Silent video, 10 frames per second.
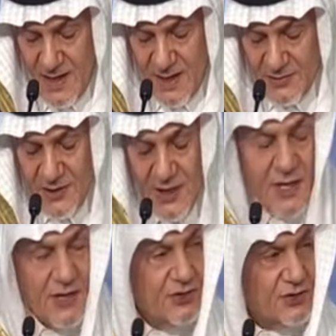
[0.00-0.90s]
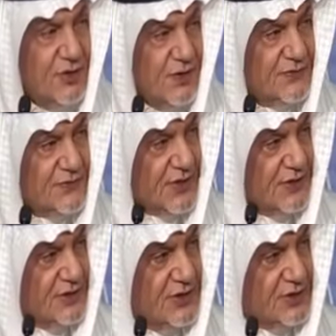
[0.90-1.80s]
In the age of
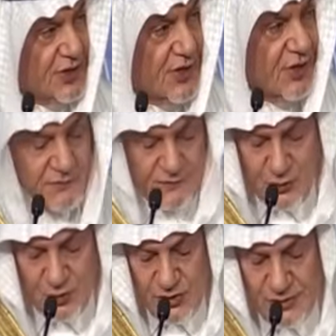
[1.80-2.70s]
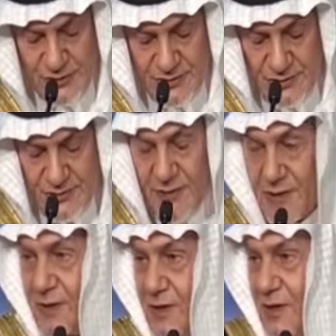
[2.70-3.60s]
strategic confusion,
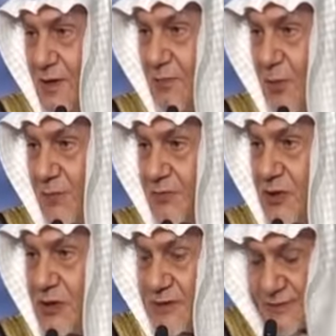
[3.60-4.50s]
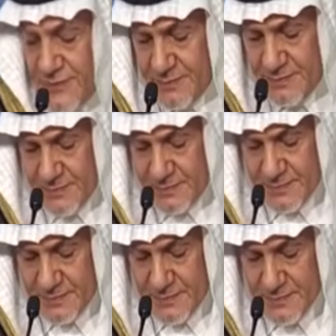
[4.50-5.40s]
populism,
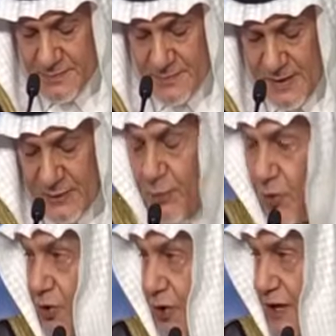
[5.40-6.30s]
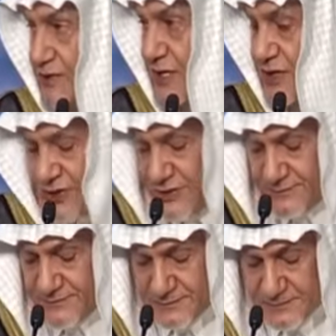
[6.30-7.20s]
and
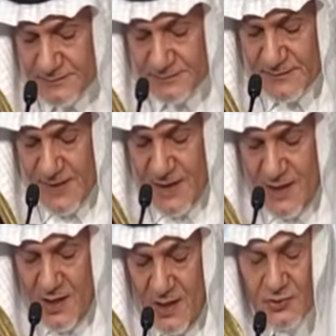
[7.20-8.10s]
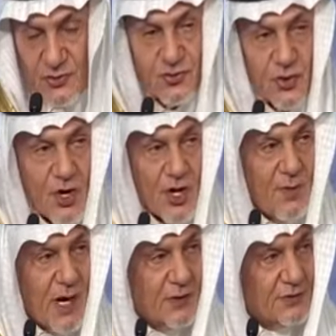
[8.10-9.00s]
polarization, to talk
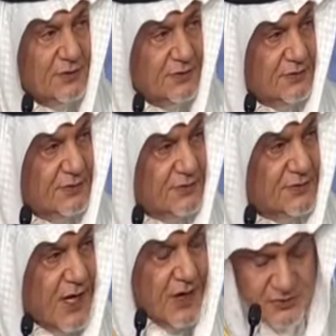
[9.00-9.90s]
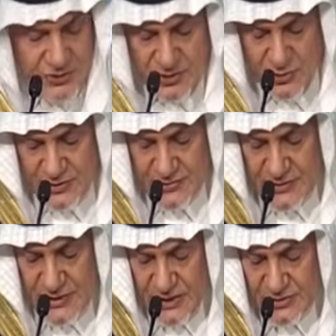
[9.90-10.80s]
about Saudi-U.S.
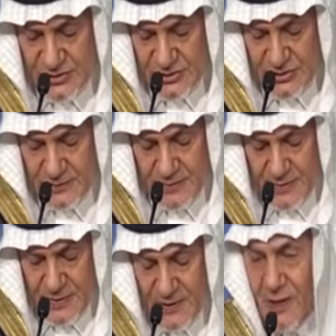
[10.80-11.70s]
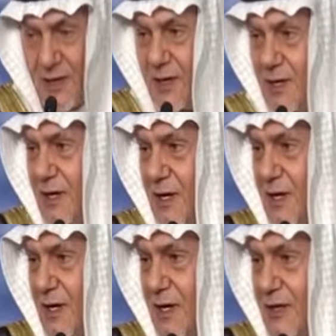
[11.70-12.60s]
relationship
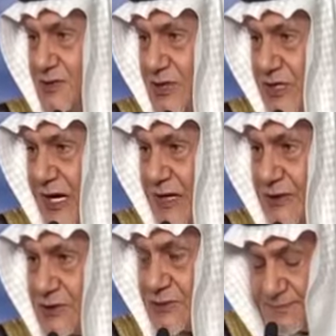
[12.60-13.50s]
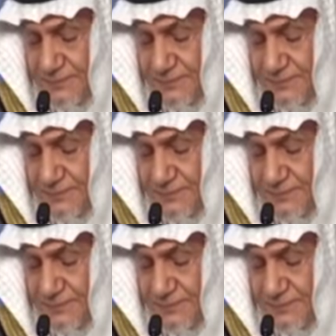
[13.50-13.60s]
is a challenge.